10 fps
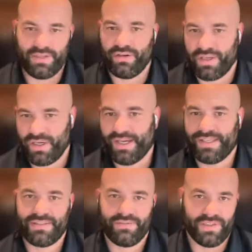or a
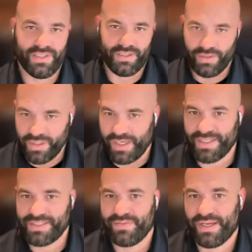cost of click or a
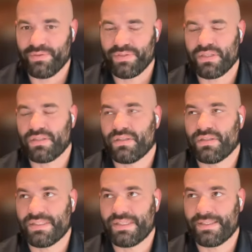cost of acquisition,
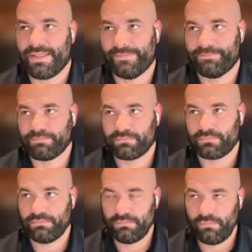things like that.
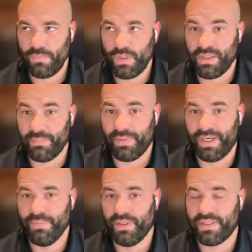On the
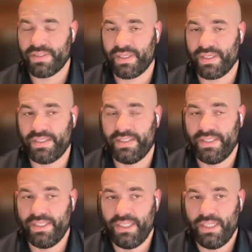pipeline side,
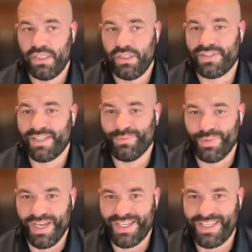you said,
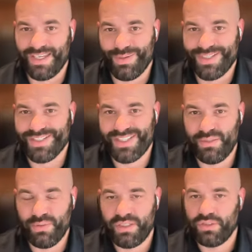I can't wait to see
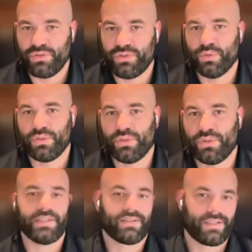what new tool you
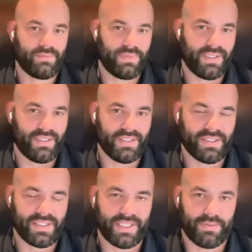guys are going to be
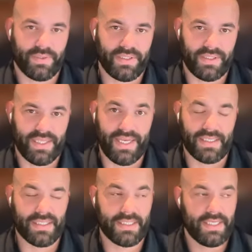excited with
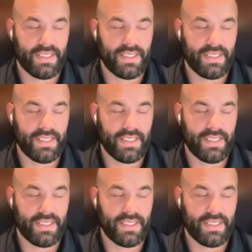next.